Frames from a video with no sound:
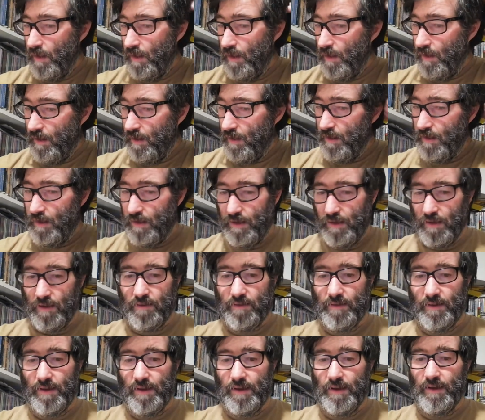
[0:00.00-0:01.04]

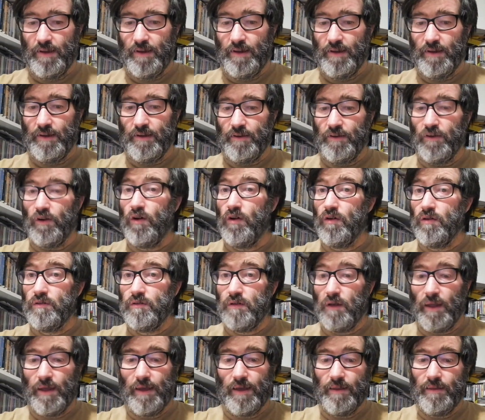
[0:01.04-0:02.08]
is an old
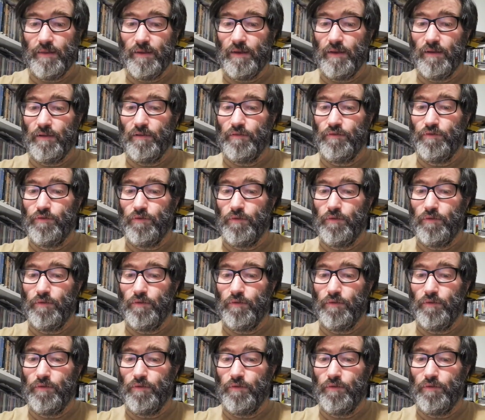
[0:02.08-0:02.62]
lady